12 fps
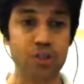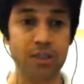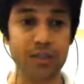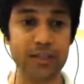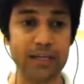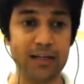
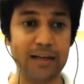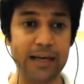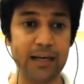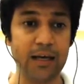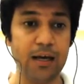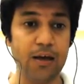thing like
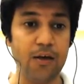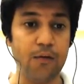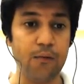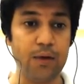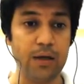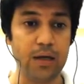
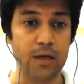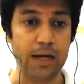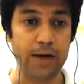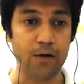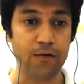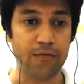we kind
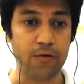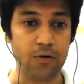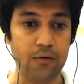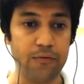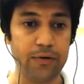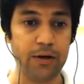of
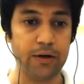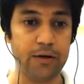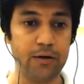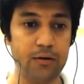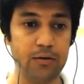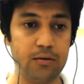figured
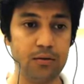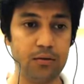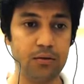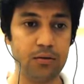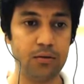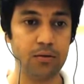
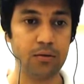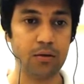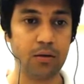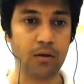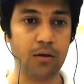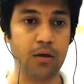
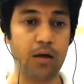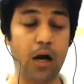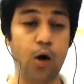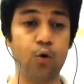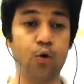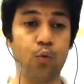
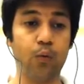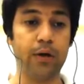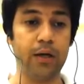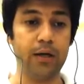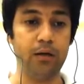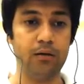out over
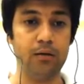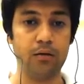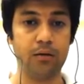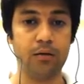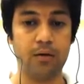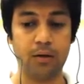here,
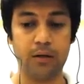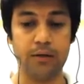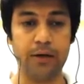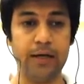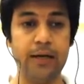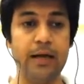
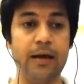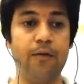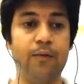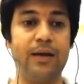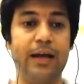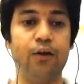right? We
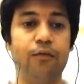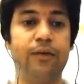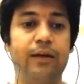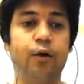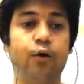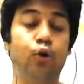kind of figure
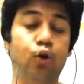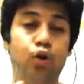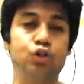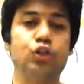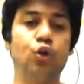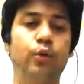out logic
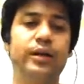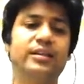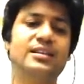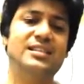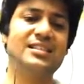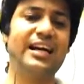over it. This
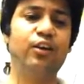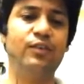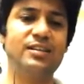is kind of a